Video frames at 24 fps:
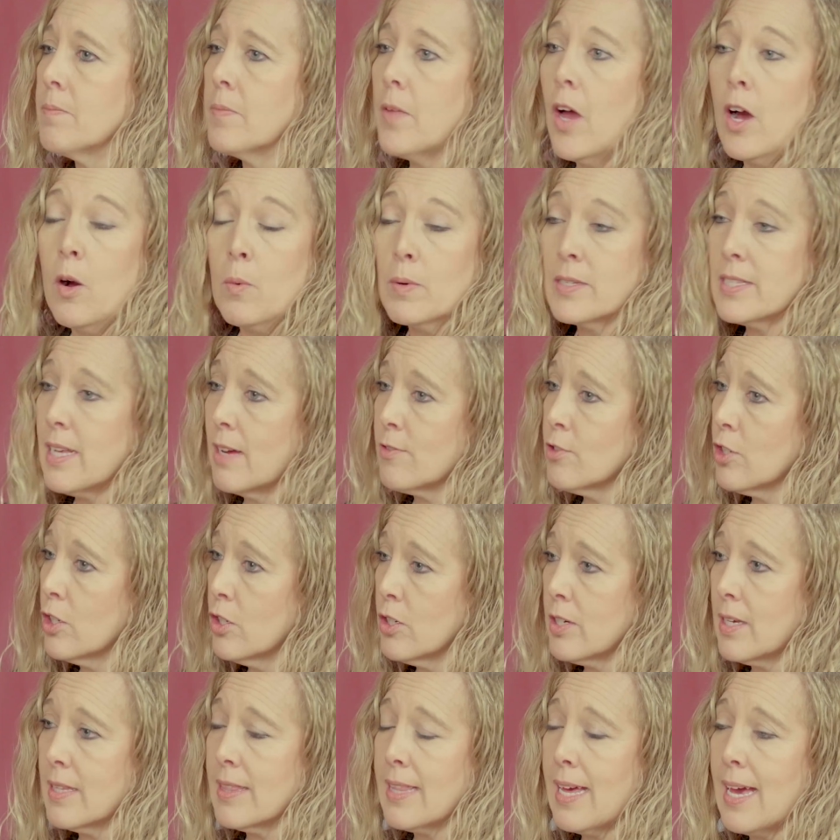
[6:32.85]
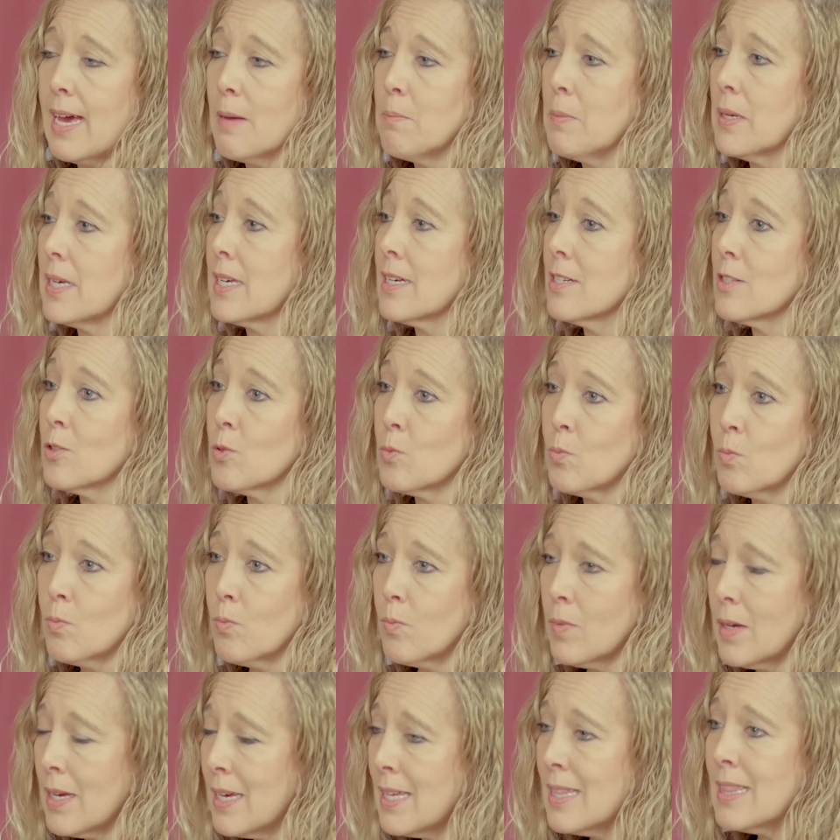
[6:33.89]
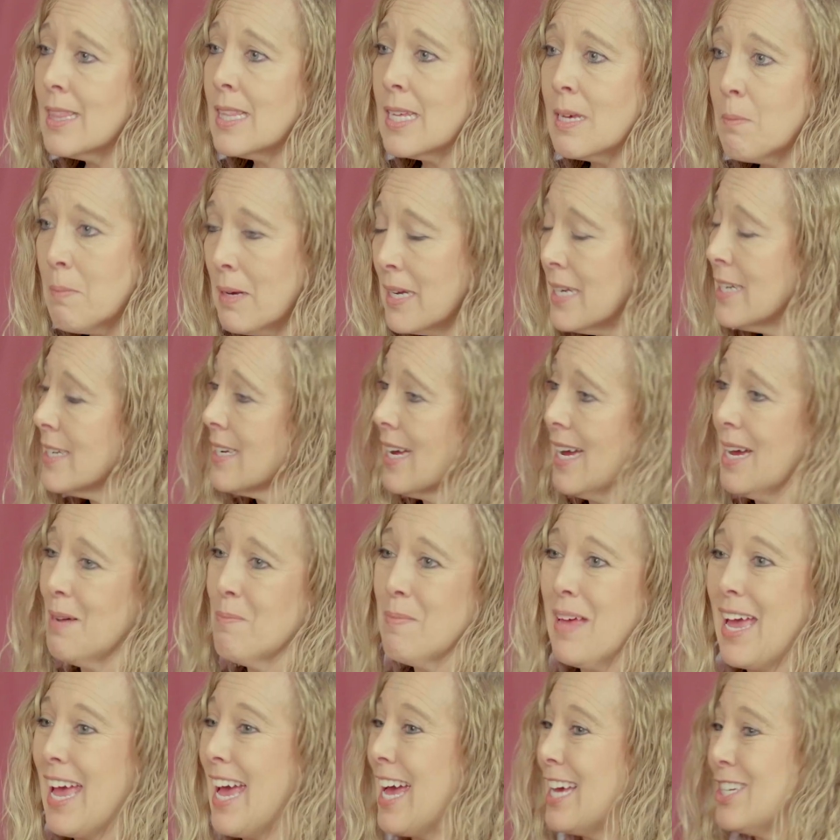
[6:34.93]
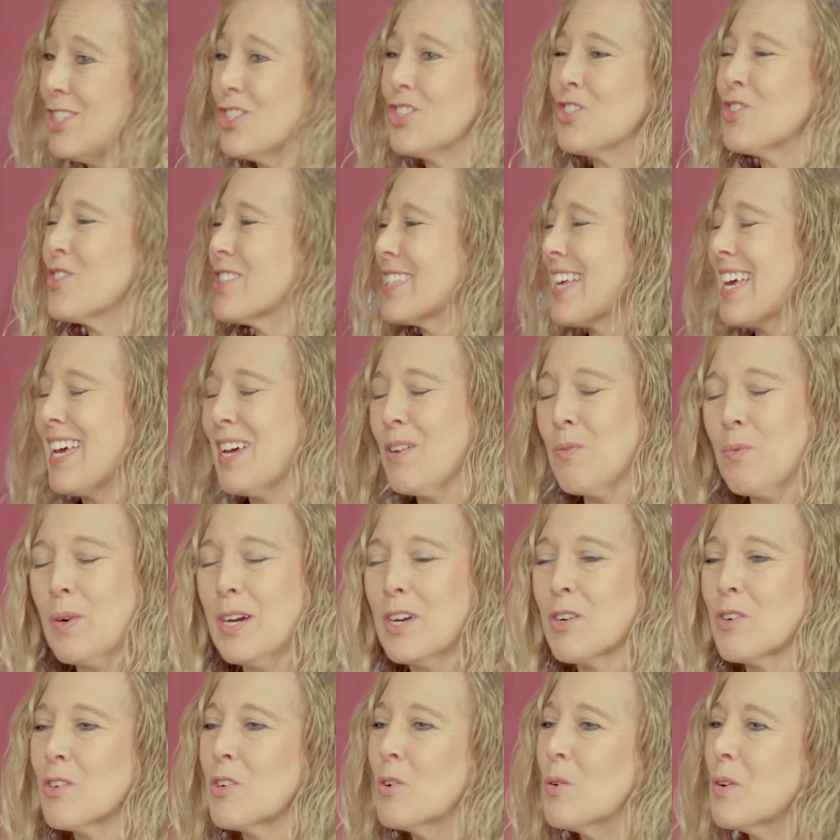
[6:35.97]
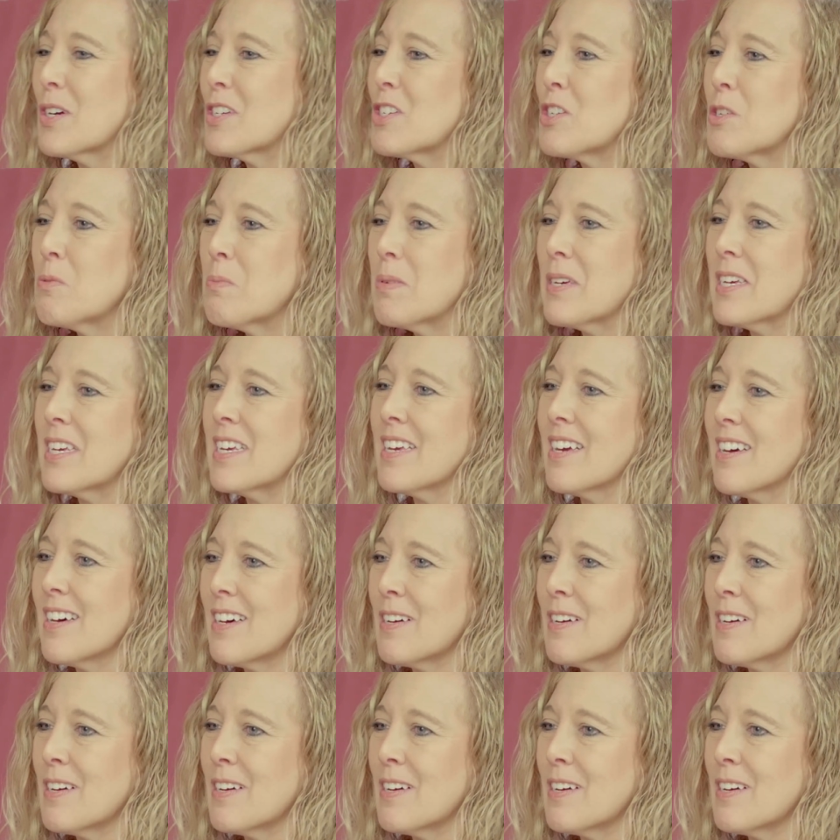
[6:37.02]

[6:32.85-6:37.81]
Always have to look at that because in the meantime, as you said, we are going to be